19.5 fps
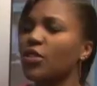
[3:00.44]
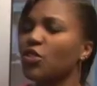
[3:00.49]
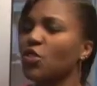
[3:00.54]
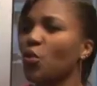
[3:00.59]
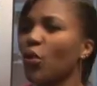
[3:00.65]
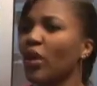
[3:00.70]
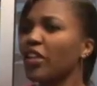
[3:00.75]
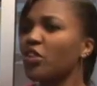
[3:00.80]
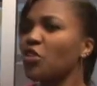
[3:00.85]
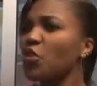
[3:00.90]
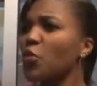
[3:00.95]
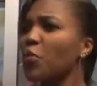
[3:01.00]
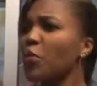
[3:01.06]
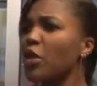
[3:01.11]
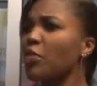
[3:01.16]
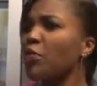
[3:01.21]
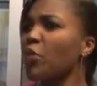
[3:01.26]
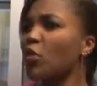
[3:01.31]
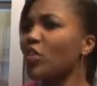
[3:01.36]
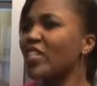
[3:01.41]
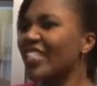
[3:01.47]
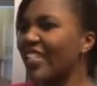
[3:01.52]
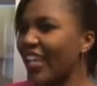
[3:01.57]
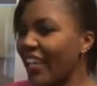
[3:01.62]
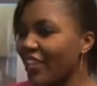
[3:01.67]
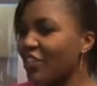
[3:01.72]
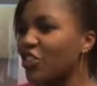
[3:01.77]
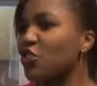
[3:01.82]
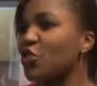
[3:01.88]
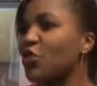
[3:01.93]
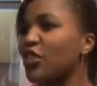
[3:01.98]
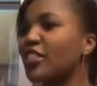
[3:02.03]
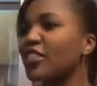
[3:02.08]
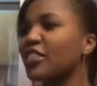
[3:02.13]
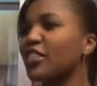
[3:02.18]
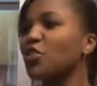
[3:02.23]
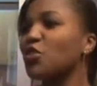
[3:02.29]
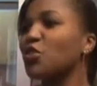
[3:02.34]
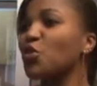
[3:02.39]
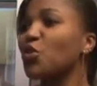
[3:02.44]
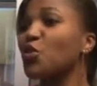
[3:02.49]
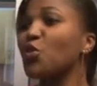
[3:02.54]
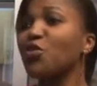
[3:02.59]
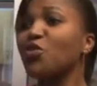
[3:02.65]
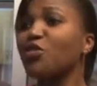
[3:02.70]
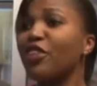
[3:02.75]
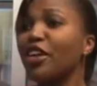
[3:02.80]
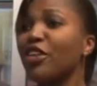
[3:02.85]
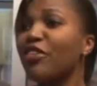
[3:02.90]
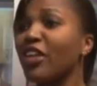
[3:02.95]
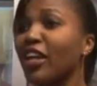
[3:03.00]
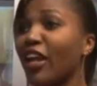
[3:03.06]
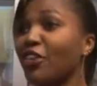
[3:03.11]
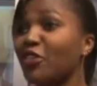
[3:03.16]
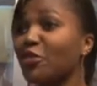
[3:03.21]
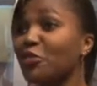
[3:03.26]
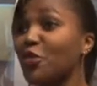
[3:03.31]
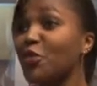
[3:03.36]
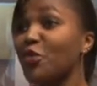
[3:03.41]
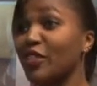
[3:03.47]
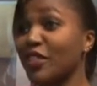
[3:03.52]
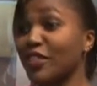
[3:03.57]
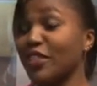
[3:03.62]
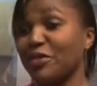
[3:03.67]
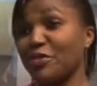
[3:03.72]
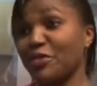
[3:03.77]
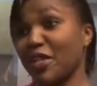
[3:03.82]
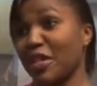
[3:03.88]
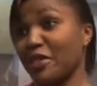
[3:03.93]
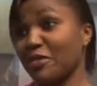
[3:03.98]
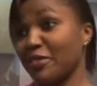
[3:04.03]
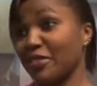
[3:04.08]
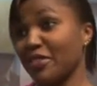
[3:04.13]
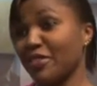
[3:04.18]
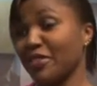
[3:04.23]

So why do people tend to listen to very loud music sometimes?